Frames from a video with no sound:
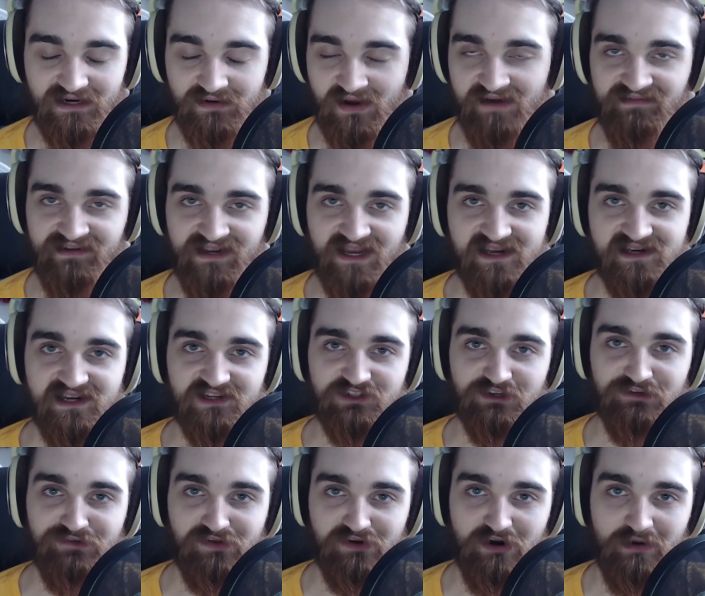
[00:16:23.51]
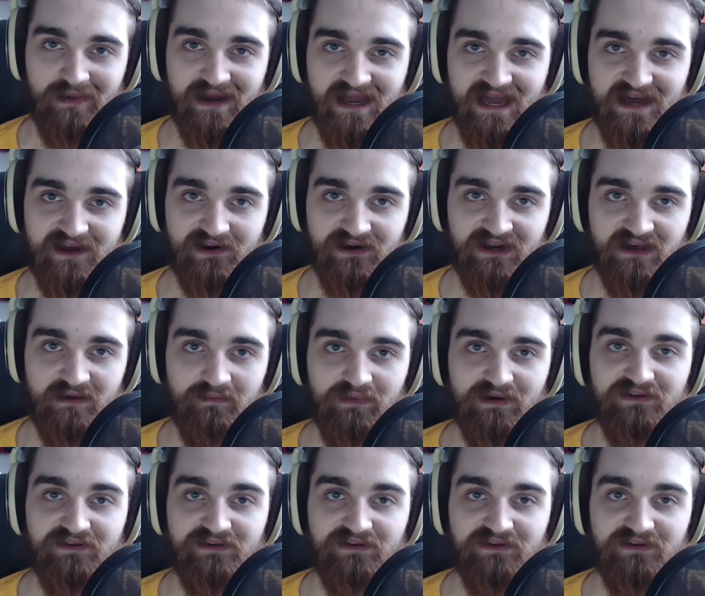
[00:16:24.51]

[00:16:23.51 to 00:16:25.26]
don't have any ideas off the top of my head on it,